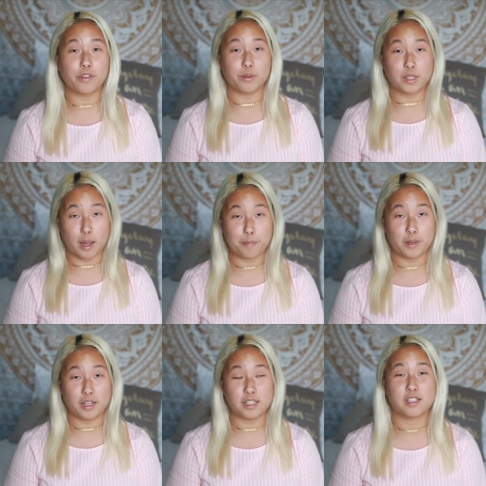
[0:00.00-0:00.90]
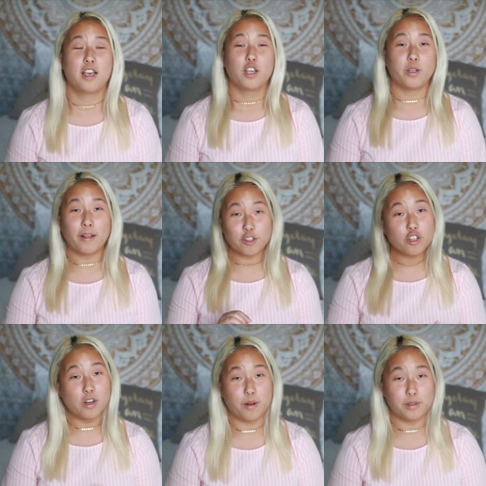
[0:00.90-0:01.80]
in those companies. You have
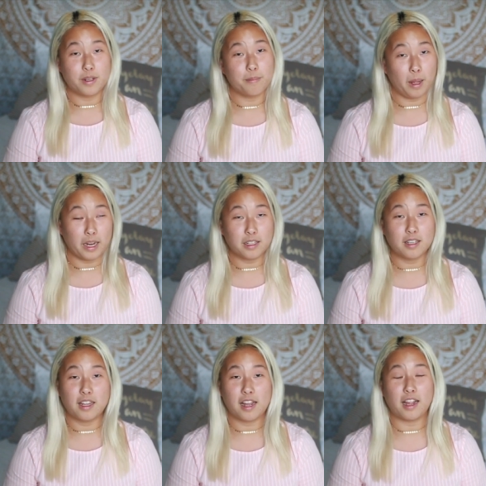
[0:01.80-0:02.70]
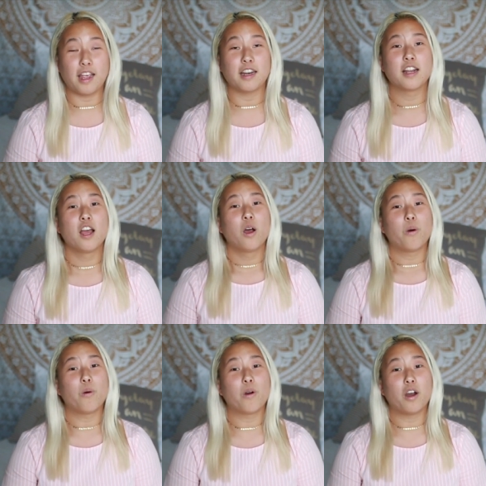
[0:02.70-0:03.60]
to know somebody to get in
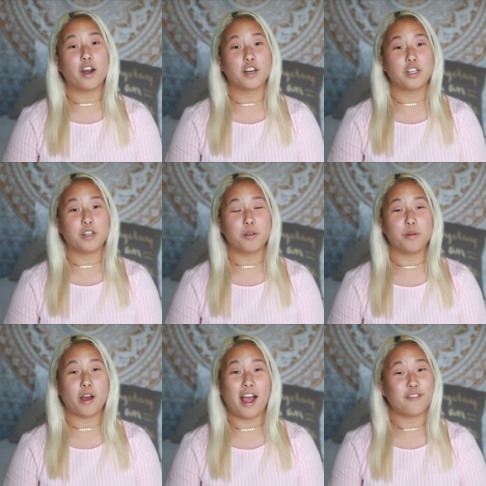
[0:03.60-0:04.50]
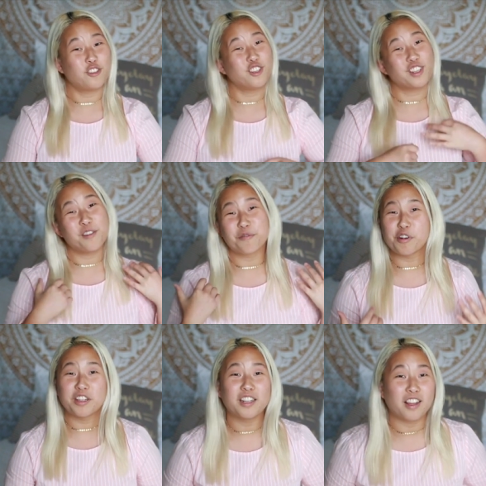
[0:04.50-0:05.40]
or you have to just get
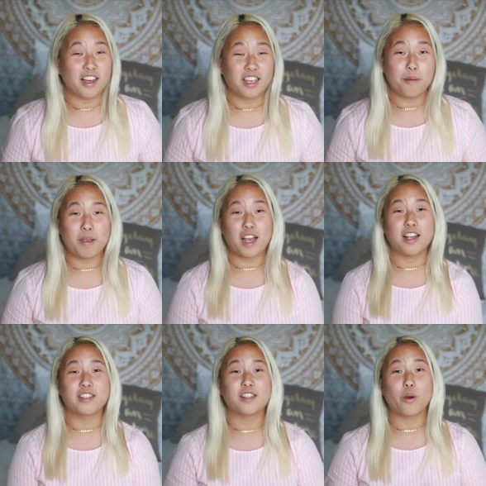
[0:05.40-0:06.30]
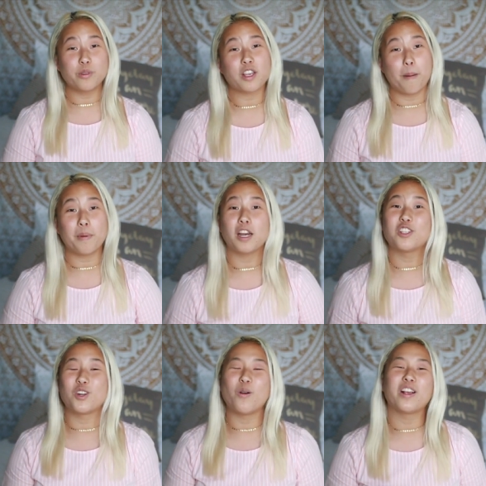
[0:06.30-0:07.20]
really lucky because those
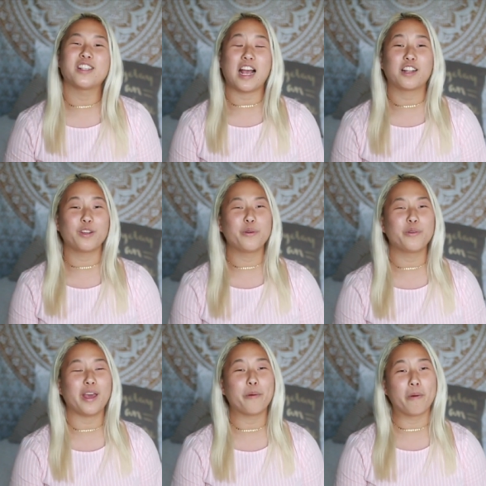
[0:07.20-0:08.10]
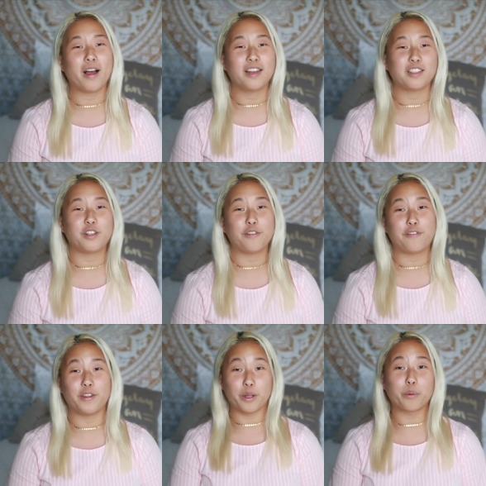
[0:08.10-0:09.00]
companies know exactly who they want to
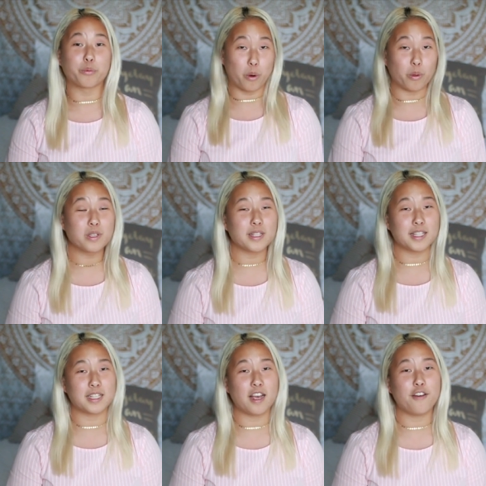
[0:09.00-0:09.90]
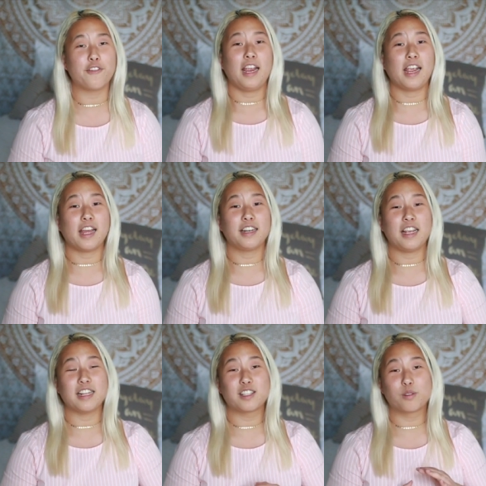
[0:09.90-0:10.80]
fill roles and stuff. And
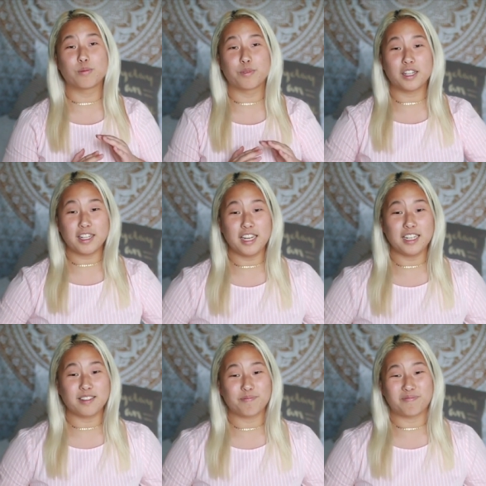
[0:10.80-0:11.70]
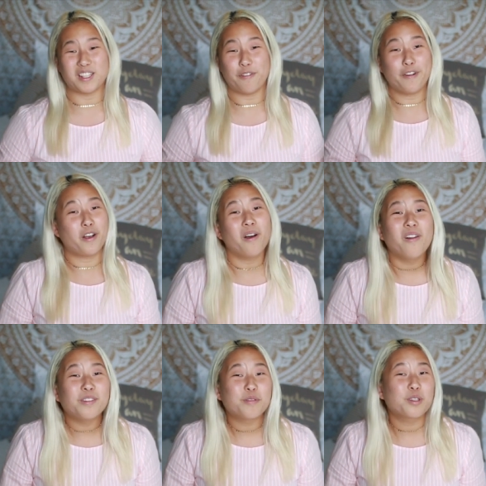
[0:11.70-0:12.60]
it's really
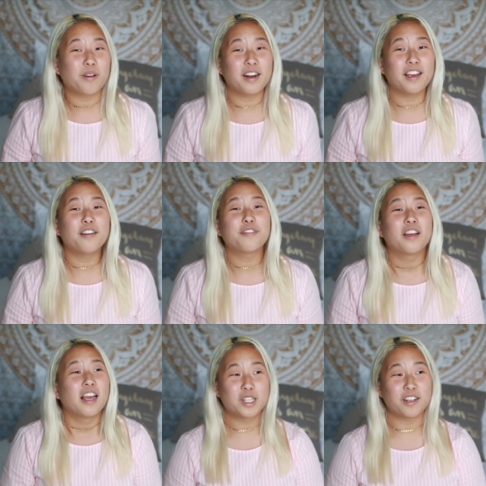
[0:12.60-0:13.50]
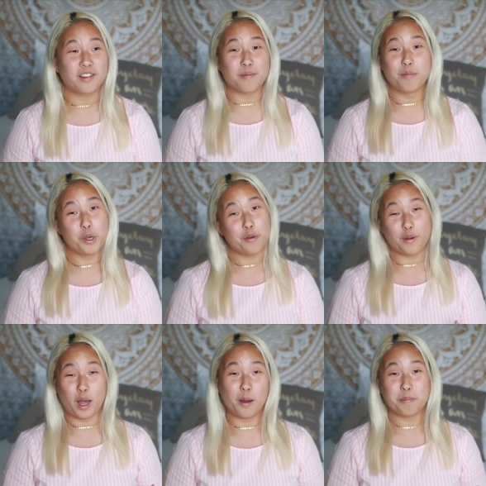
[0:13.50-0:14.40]
difficult sort of to move
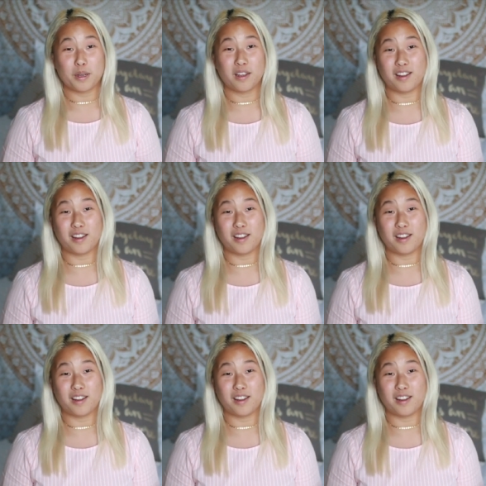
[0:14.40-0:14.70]
up